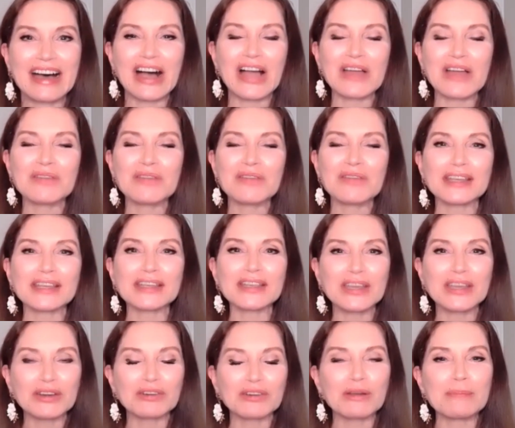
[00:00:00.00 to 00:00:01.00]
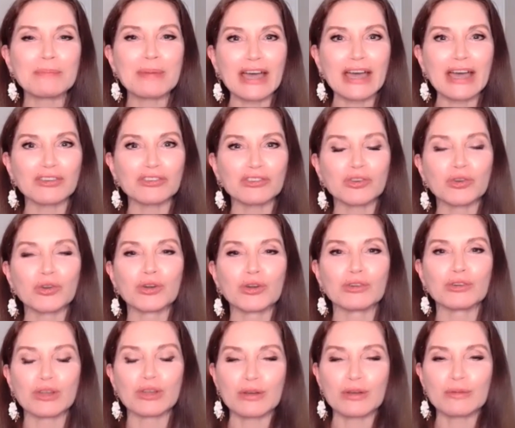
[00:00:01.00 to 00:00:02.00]
I want to hear about
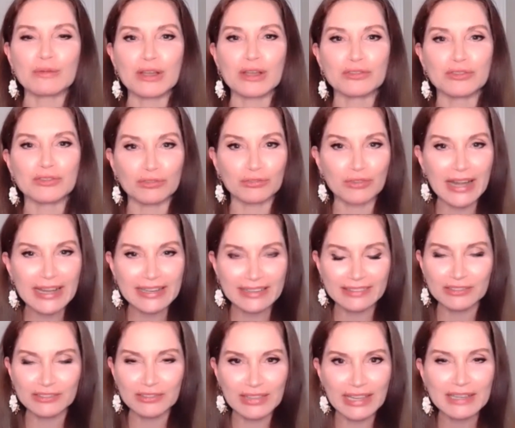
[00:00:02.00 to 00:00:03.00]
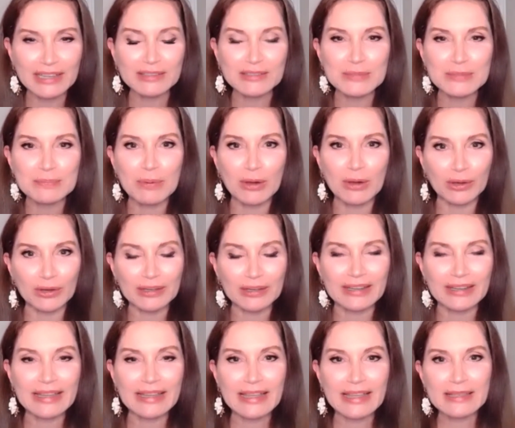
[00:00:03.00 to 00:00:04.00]
your latest book,
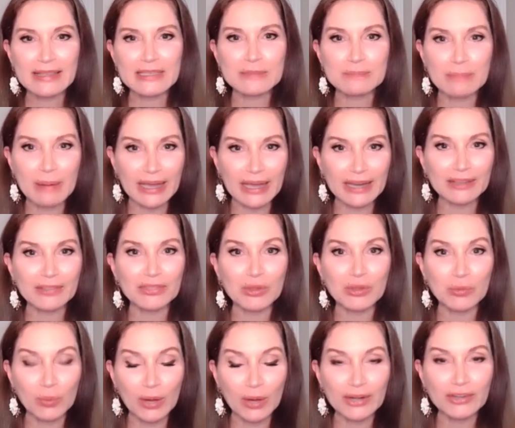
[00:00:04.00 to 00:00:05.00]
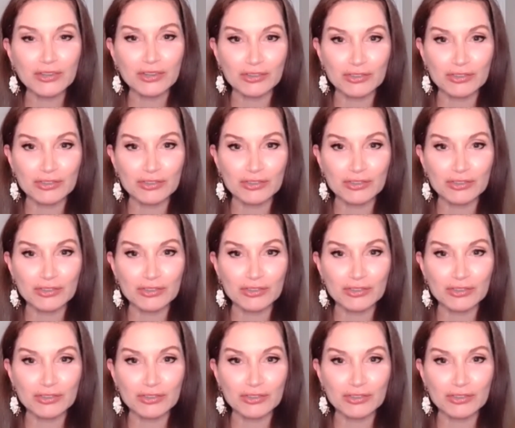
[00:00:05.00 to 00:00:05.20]
Spike the Wonder